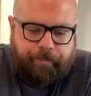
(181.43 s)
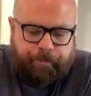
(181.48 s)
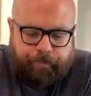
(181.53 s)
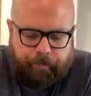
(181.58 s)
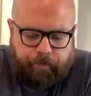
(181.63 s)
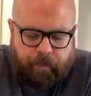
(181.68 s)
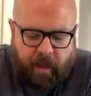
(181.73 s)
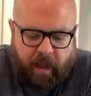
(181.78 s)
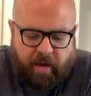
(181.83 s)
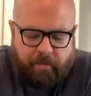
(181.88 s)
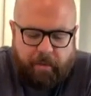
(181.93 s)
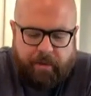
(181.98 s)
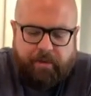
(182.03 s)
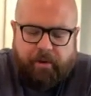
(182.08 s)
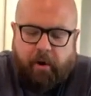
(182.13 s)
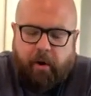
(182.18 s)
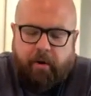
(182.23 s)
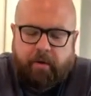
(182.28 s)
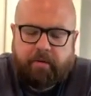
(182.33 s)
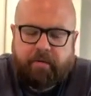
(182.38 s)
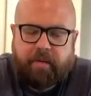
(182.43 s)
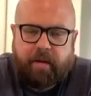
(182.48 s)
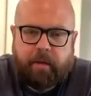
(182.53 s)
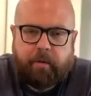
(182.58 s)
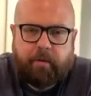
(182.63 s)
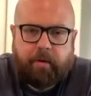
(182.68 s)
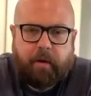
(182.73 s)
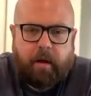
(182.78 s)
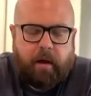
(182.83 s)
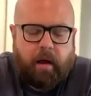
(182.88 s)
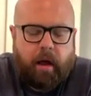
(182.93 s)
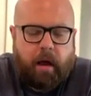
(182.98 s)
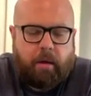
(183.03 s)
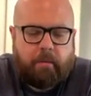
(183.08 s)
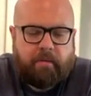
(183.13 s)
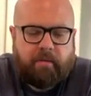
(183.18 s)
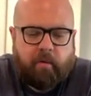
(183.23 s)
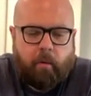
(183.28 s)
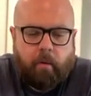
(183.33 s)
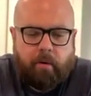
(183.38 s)
have me tarred and feathered
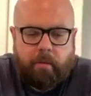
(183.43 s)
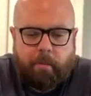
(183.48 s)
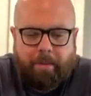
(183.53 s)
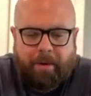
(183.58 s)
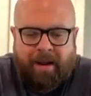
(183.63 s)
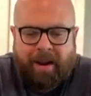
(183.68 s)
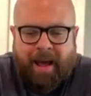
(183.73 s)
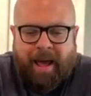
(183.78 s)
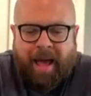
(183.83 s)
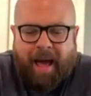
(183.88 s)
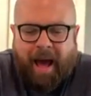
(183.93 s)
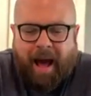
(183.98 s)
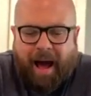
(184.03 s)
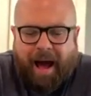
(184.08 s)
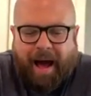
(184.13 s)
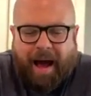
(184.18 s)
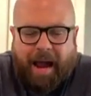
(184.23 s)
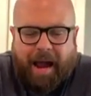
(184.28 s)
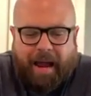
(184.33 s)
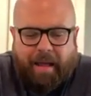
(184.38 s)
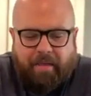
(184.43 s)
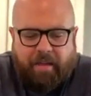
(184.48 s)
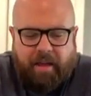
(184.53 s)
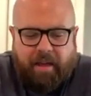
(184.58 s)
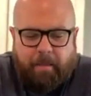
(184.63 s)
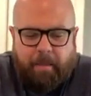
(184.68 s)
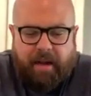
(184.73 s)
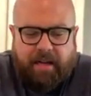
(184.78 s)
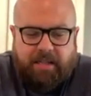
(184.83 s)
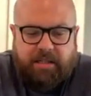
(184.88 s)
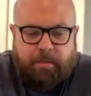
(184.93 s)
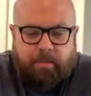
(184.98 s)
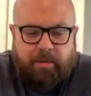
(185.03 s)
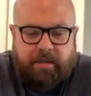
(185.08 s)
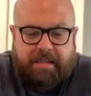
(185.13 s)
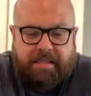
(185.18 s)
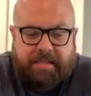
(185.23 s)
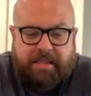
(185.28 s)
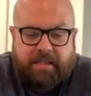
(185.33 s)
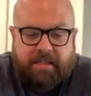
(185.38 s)
for it, but I think it makes
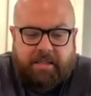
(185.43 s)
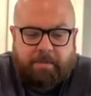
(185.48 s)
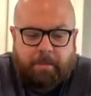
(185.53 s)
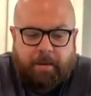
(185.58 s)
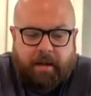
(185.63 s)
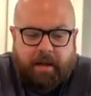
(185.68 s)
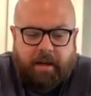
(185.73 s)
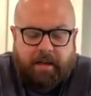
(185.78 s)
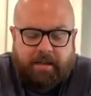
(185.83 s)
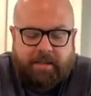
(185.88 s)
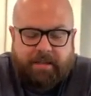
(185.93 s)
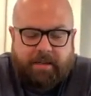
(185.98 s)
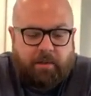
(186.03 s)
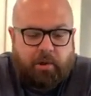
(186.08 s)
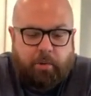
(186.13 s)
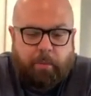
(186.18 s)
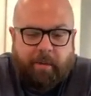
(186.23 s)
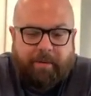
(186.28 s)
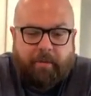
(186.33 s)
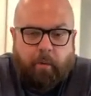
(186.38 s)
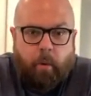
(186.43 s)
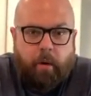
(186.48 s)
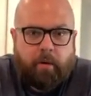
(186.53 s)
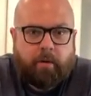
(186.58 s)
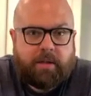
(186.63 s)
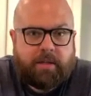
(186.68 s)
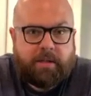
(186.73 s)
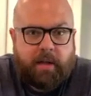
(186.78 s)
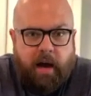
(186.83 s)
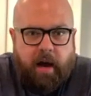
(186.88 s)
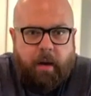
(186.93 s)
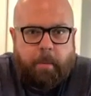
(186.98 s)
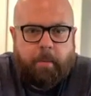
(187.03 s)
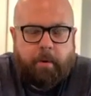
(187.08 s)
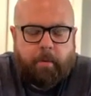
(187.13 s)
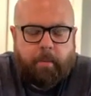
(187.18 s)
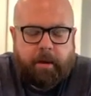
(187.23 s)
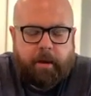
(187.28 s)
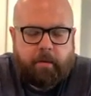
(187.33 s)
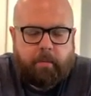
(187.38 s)
complete sense because aluminum foil is not a
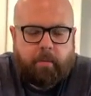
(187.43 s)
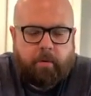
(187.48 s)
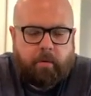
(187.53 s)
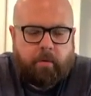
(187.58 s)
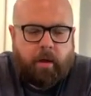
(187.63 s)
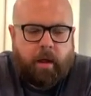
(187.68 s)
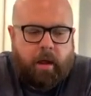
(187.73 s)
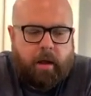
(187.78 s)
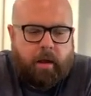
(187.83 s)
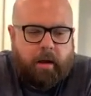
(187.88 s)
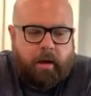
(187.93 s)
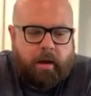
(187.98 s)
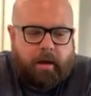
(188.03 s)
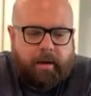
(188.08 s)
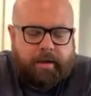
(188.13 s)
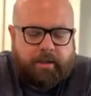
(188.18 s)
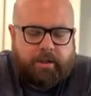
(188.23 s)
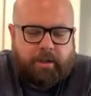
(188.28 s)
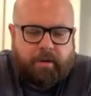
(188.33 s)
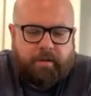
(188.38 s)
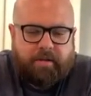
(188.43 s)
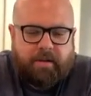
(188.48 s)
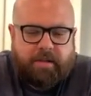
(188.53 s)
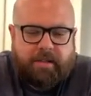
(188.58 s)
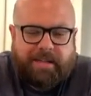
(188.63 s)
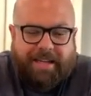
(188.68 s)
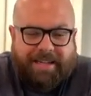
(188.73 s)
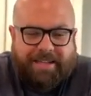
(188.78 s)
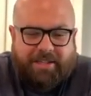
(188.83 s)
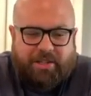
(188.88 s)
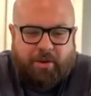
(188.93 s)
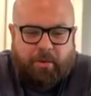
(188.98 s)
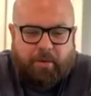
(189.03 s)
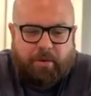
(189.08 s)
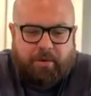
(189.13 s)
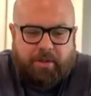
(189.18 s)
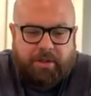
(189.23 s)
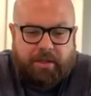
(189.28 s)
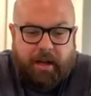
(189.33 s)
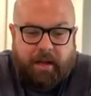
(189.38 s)
permeable surface, and so
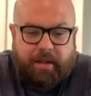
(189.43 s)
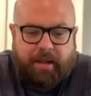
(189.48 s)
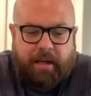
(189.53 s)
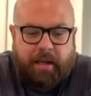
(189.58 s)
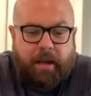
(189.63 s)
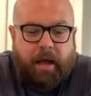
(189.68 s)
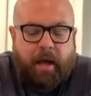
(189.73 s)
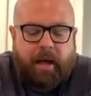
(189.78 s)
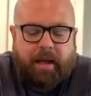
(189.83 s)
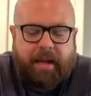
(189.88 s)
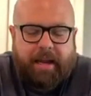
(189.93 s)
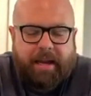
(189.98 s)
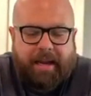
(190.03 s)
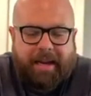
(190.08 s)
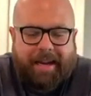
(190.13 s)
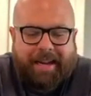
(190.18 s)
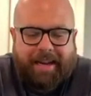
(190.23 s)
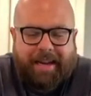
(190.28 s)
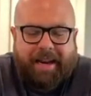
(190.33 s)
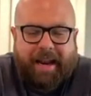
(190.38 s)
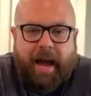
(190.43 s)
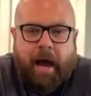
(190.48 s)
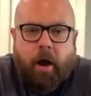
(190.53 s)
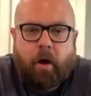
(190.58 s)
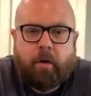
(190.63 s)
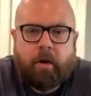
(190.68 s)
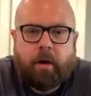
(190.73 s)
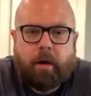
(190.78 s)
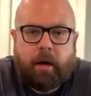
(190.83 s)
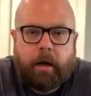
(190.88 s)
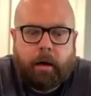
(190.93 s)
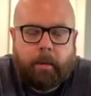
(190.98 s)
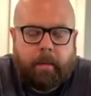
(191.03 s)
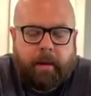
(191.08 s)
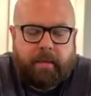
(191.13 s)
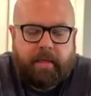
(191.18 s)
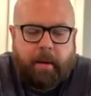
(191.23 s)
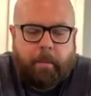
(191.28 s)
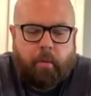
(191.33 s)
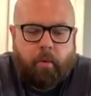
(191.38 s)
there's nothing getting in and out.
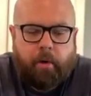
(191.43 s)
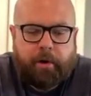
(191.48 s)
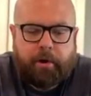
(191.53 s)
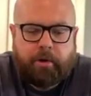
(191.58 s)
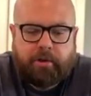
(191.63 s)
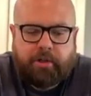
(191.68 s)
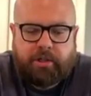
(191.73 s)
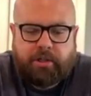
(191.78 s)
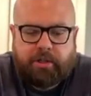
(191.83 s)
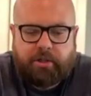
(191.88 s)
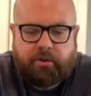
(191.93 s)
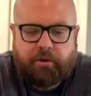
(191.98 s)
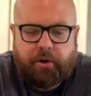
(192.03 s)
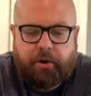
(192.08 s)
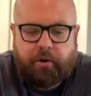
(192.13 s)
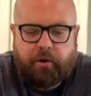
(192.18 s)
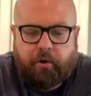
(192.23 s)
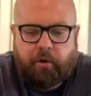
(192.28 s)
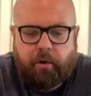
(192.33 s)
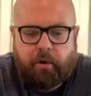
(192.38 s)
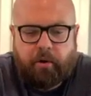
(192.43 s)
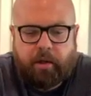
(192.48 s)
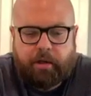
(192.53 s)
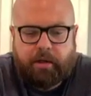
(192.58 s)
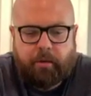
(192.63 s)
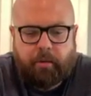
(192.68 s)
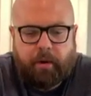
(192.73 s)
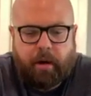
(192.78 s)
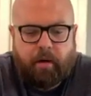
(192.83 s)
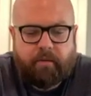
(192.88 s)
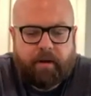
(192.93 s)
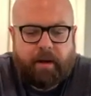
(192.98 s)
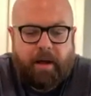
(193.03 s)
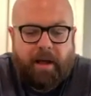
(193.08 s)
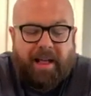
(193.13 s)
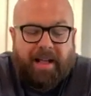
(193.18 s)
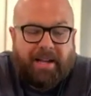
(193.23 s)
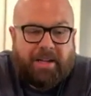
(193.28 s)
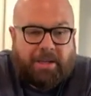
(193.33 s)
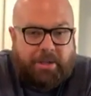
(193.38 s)
At that point, you're just turning your grill into an oven.
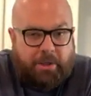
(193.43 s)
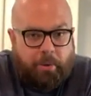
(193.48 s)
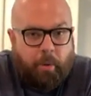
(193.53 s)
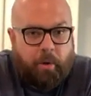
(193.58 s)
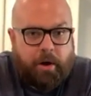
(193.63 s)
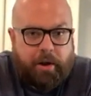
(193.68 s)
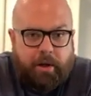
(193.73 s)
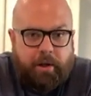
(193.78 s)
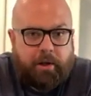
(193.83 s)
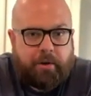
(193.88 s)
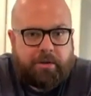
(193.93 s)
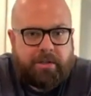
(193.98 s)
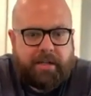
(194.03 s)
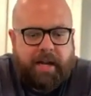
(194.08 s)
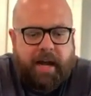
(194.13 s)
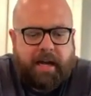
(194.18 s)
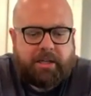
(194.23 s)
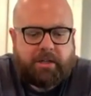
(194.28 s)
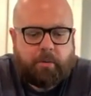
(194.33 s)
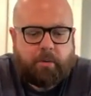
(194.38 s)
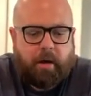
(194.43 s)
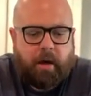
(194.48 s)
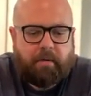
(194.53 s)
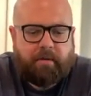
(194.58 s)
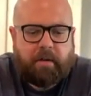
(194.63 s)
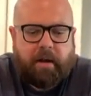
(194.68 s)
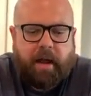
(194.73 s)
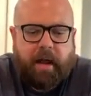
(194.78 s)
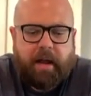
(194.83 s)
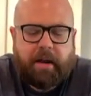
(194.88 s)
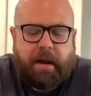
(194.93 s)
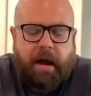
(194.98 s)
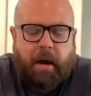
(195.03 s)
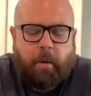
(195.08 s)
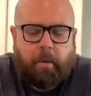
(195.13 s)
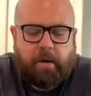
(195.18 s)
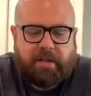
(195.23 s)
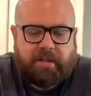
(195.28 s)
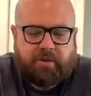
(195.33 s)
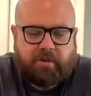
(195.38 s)
So we're going to use an actual oven and
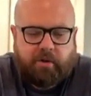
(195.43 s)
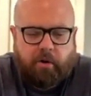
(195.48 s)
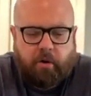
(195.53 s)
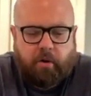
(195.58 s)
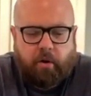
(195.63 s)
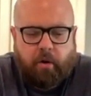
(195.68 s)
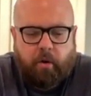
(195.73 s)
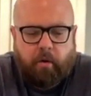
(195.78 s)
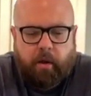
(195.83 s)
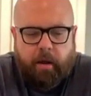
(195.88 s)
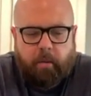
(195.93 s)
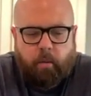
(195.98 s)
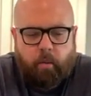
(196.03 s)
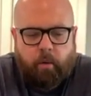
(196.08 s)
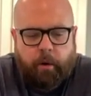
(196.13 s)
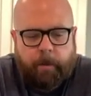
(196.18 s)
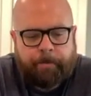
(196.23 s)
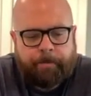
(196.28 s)
not waste charcoal and wood.